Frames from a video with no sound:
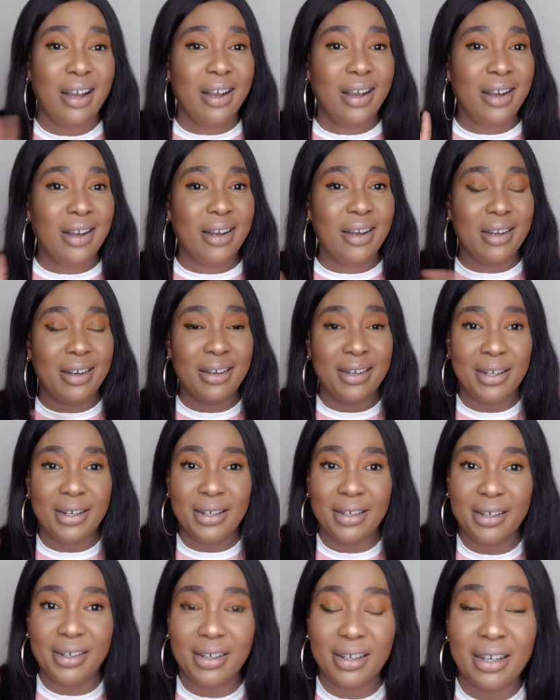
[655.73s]

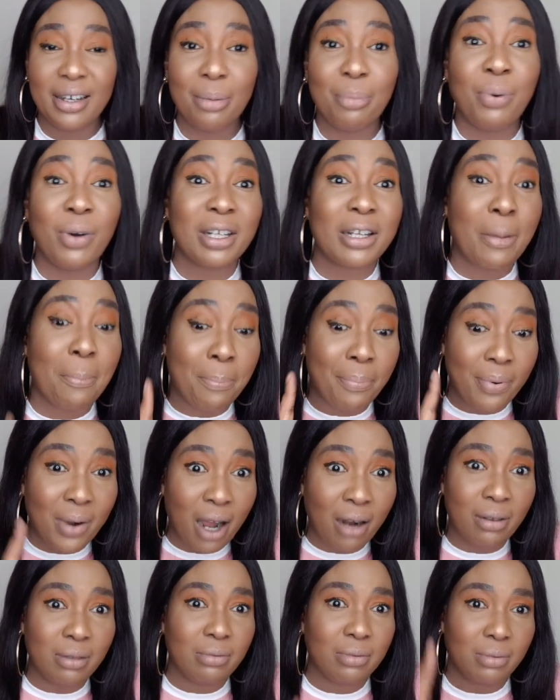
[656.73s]
But the
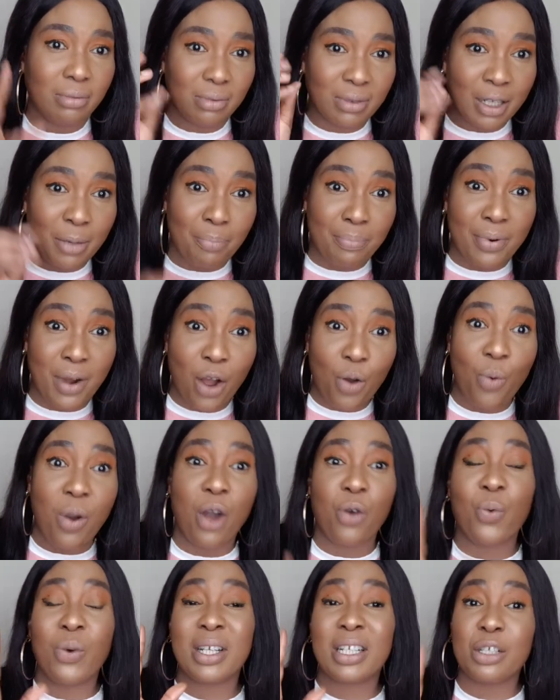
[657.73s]
brown
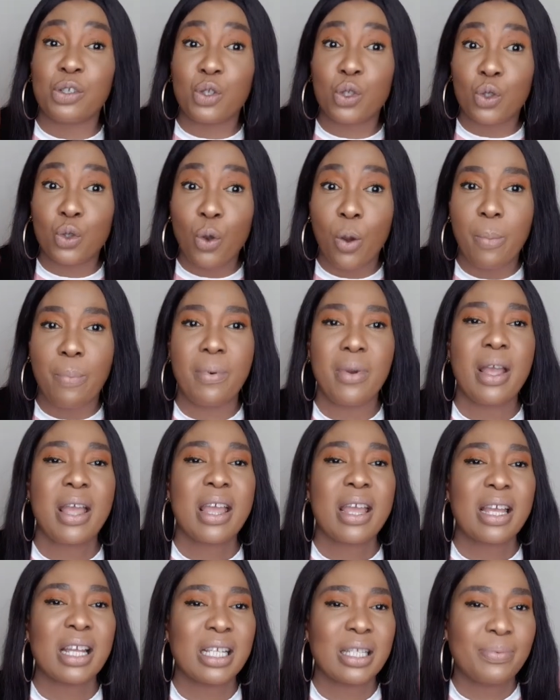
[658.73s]
one with the soap
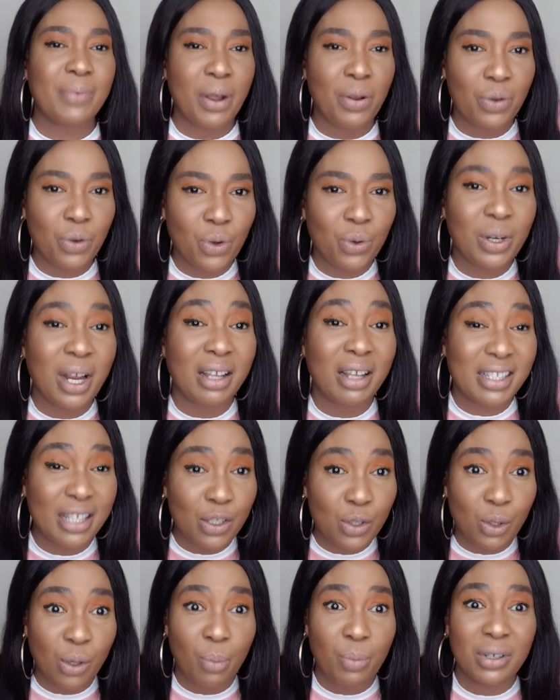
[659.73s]
is very good. I see
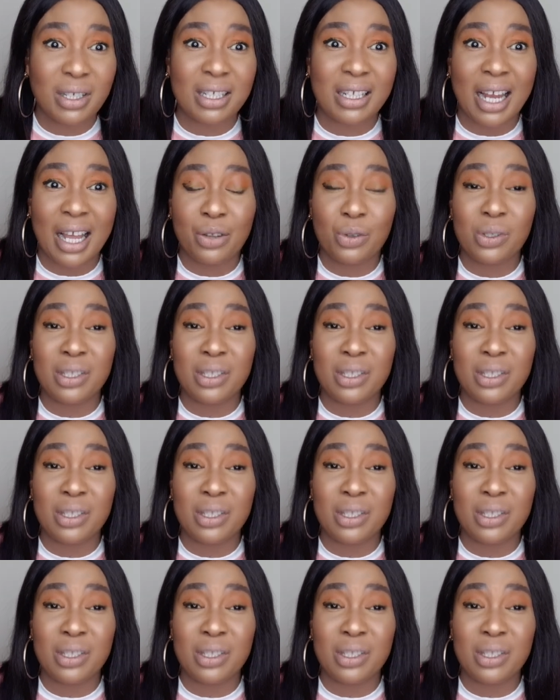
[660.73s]
somebody that